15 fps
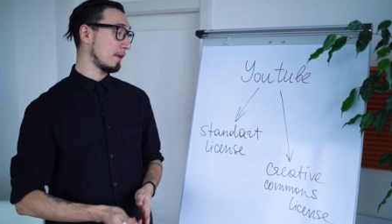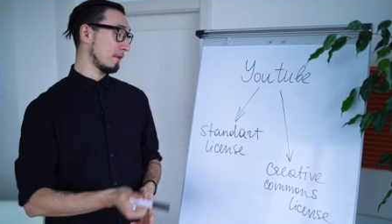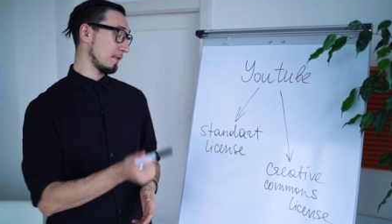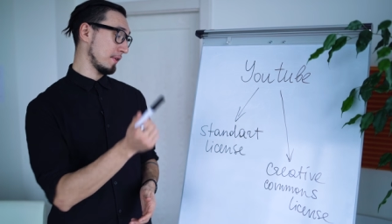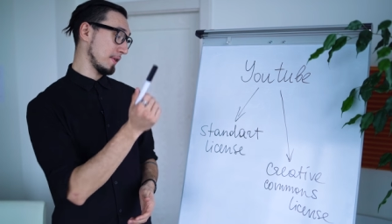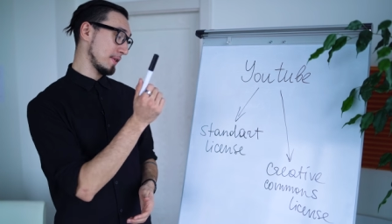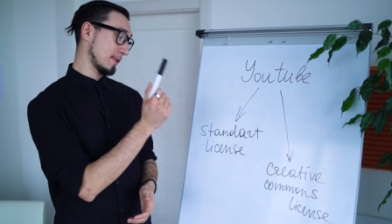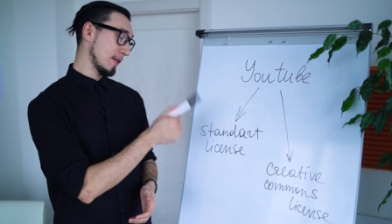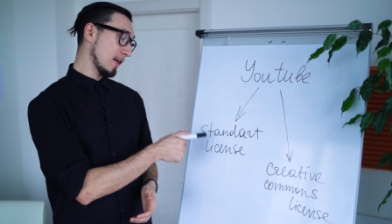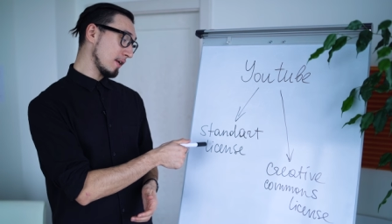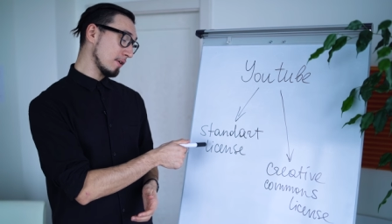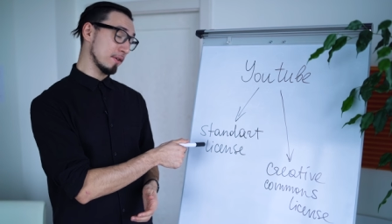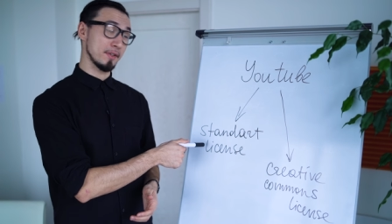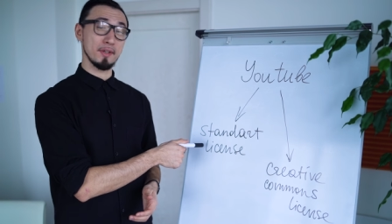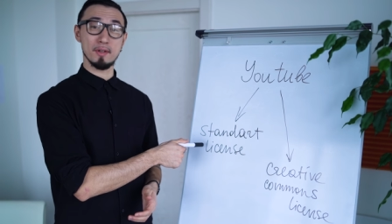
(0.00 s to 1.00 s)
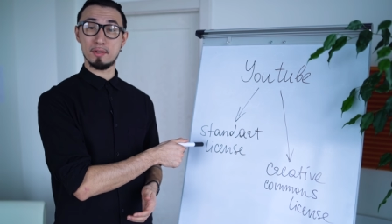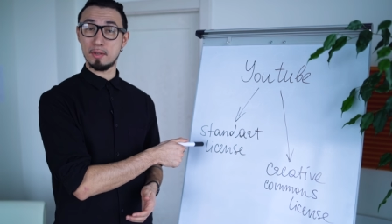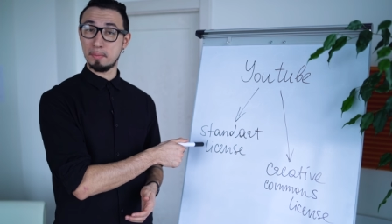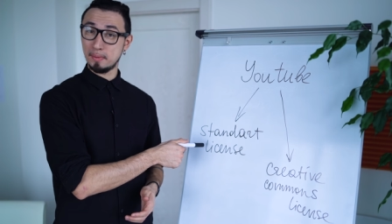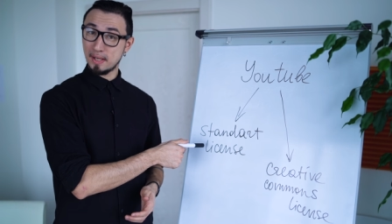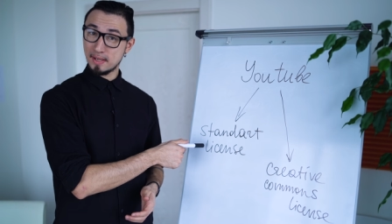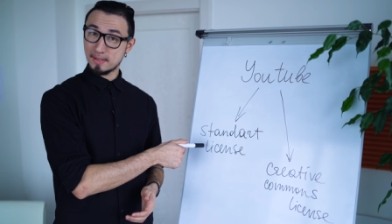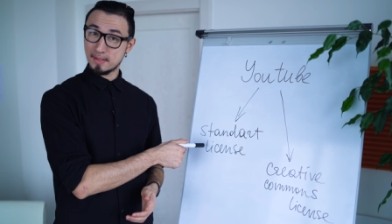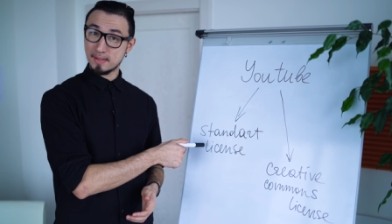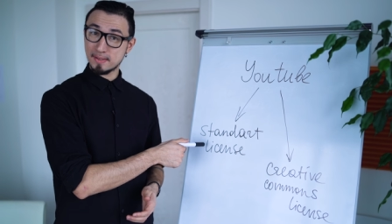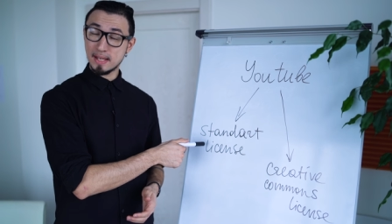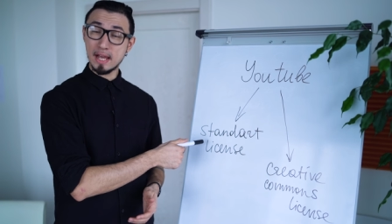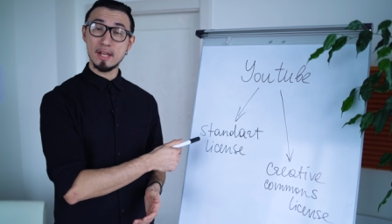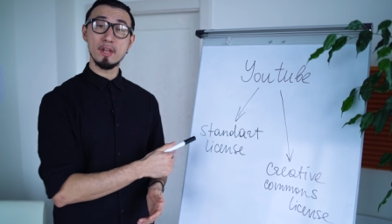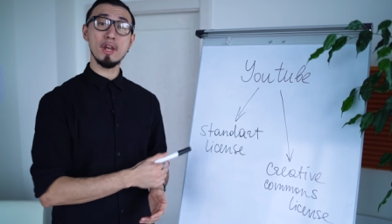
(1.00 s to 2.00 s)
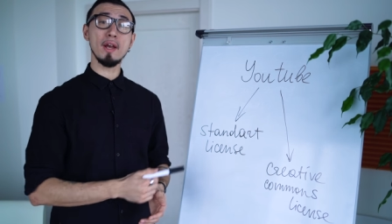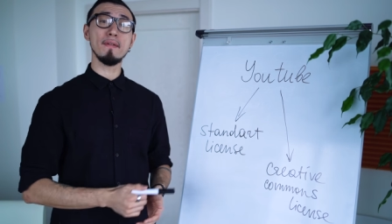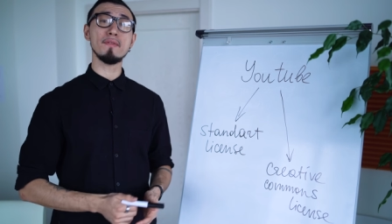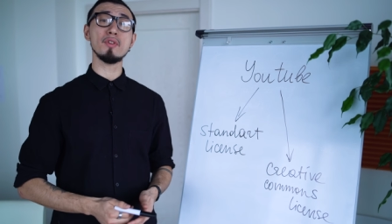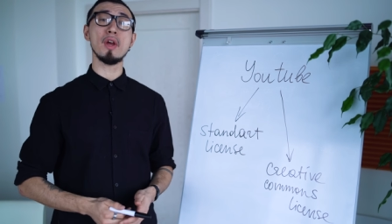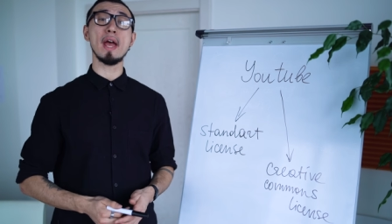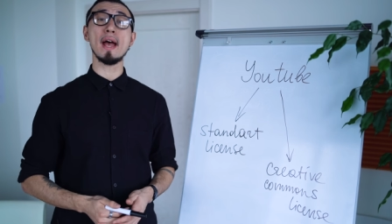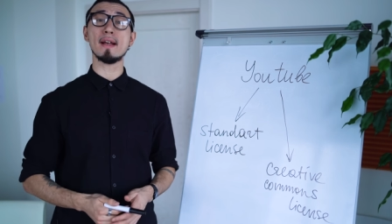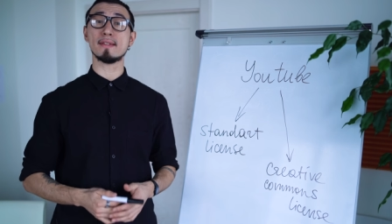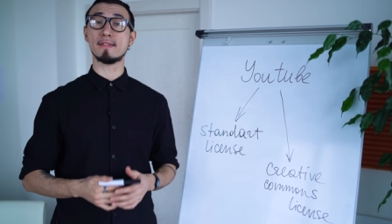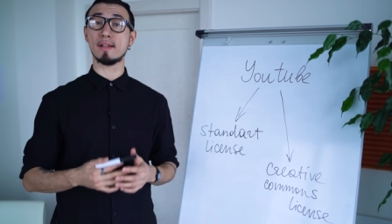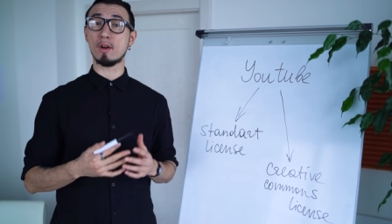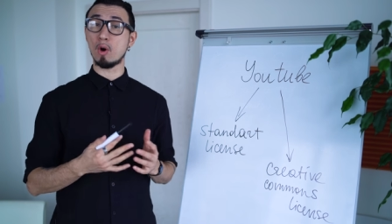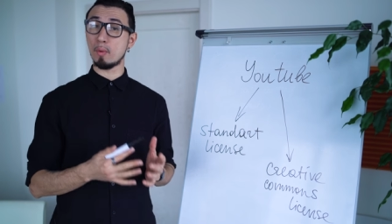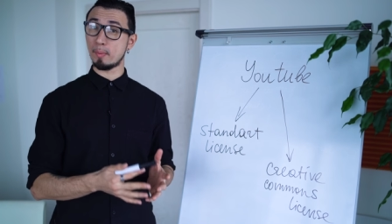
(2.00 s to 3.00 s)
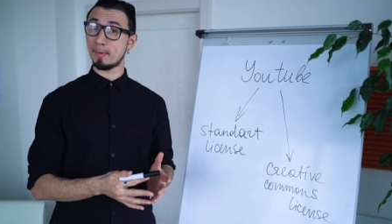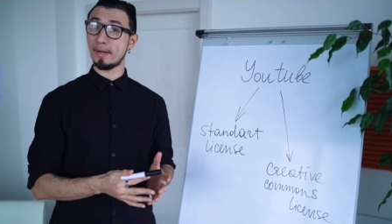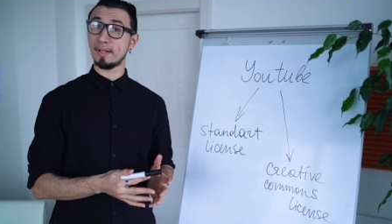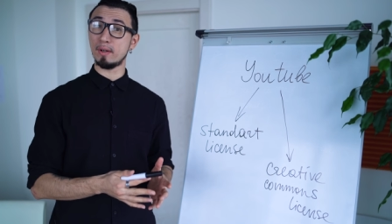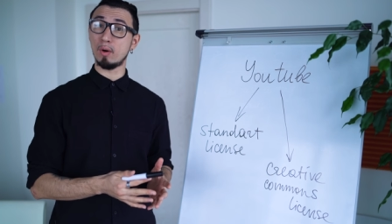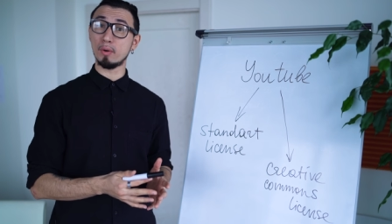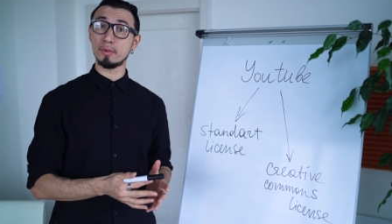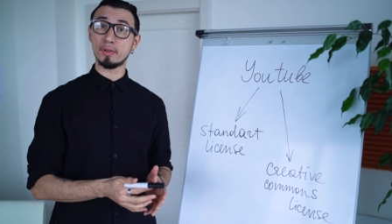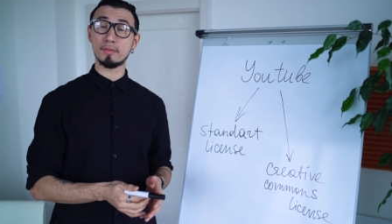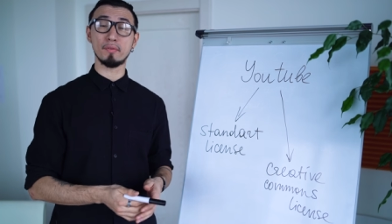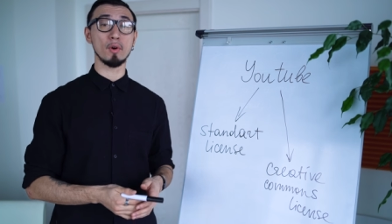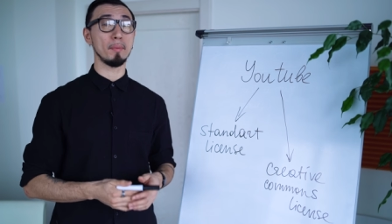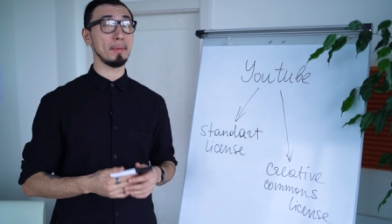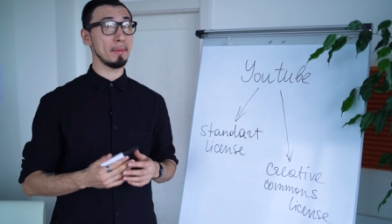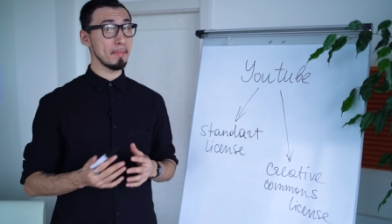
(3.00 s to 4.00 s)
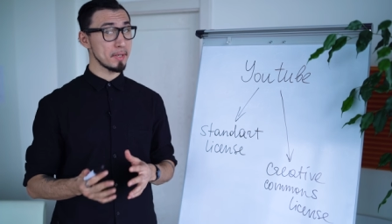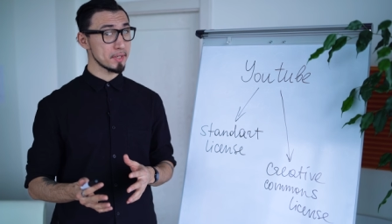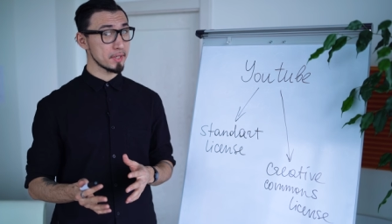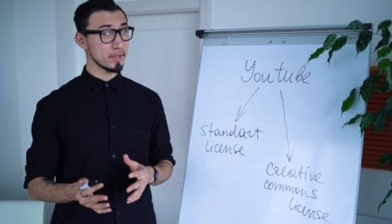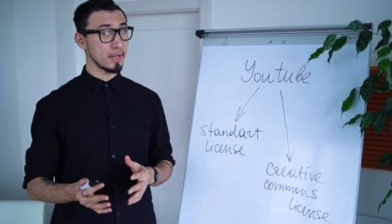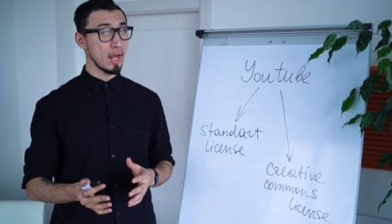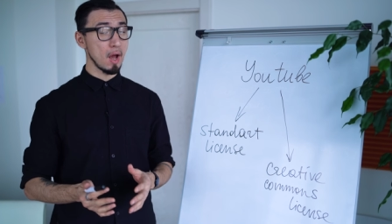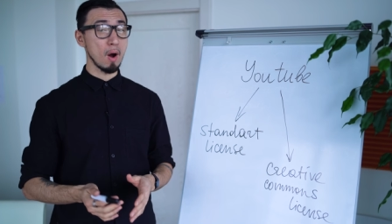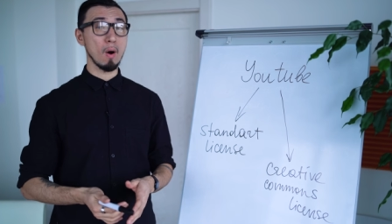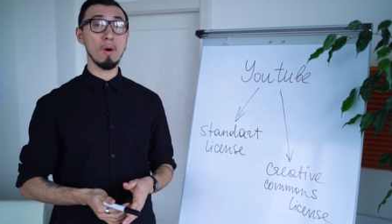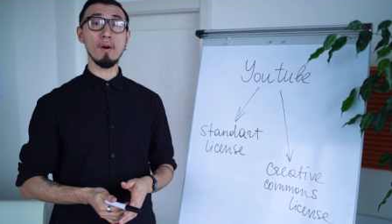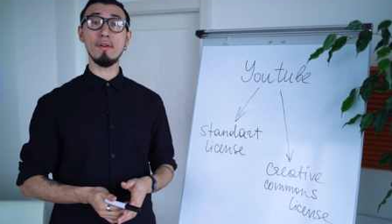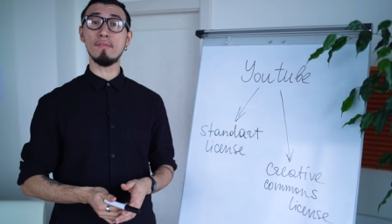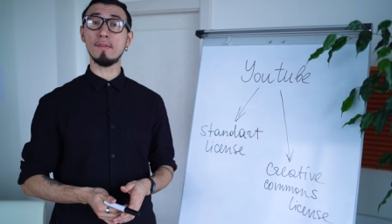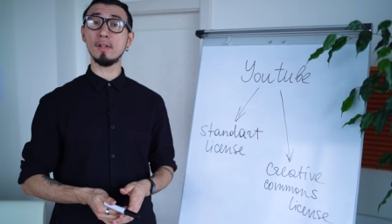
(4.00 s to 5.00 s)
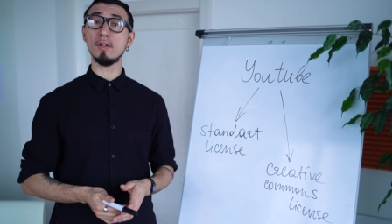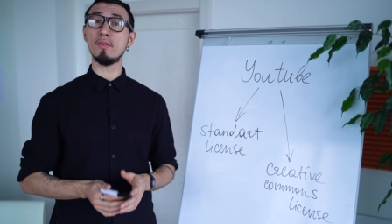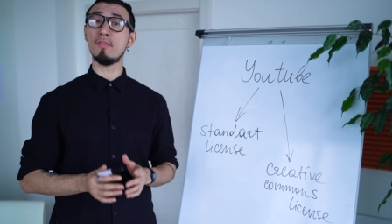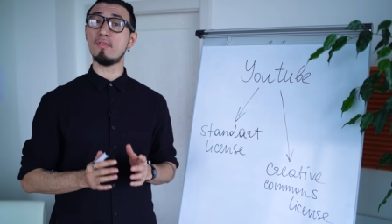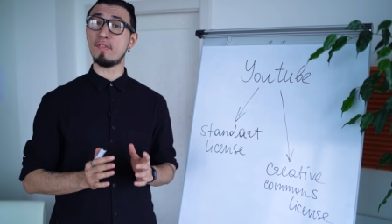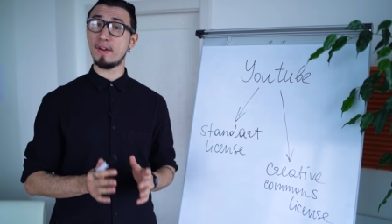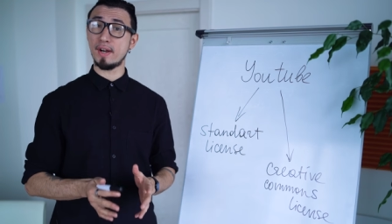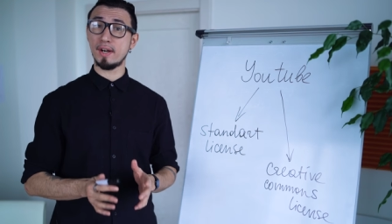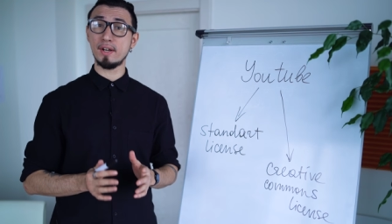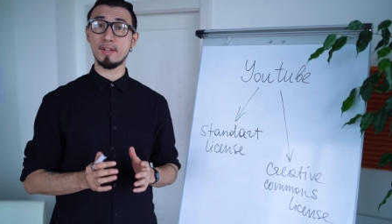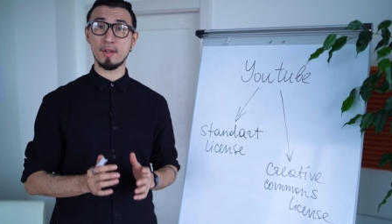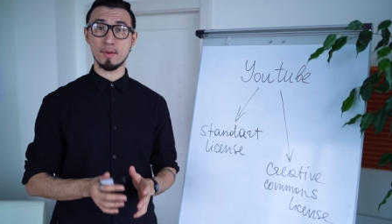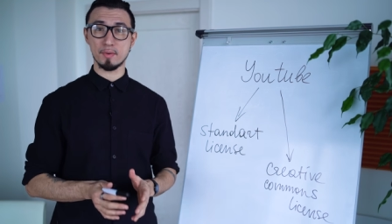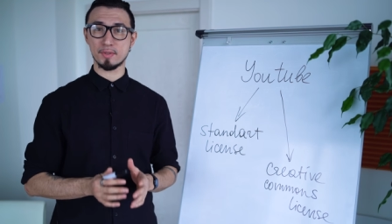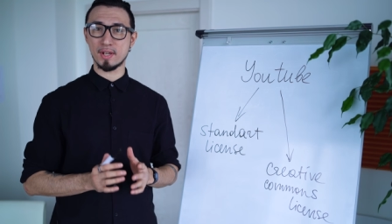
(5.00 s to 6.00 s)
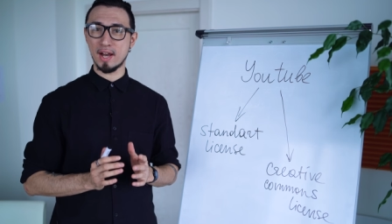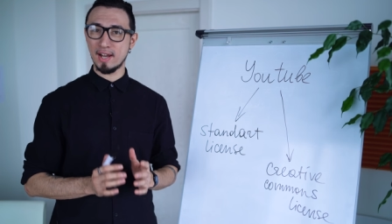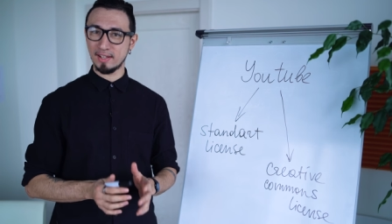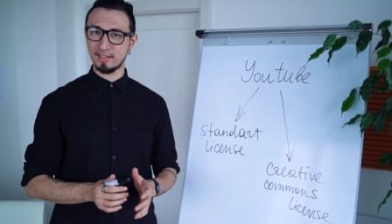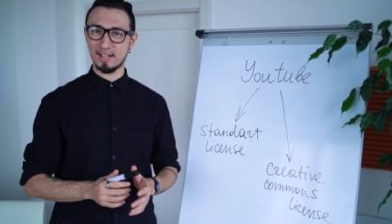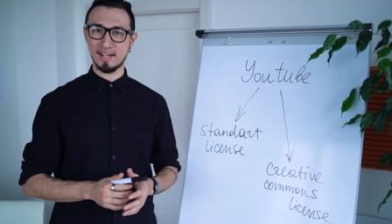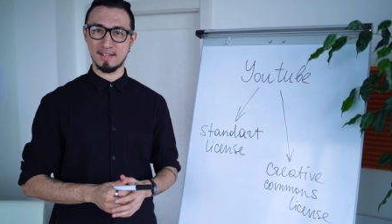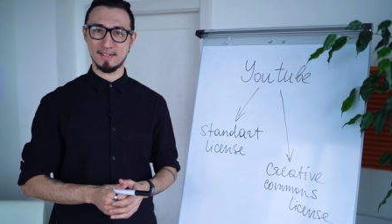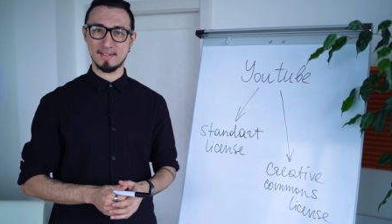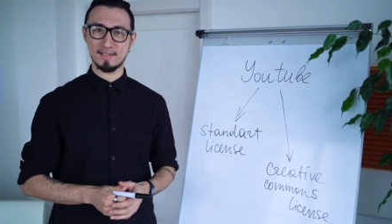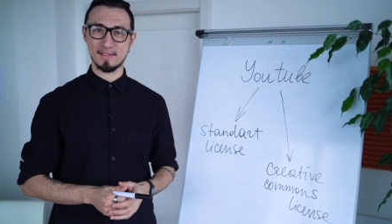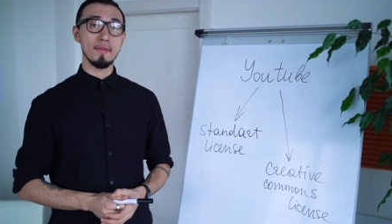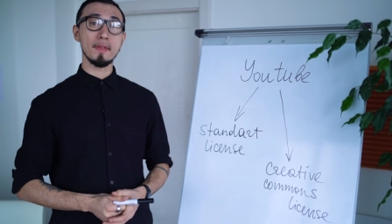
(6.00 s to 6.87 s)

under the standard YouTube license, you have to ask the copyright owner for permission or follow fair use guidelines.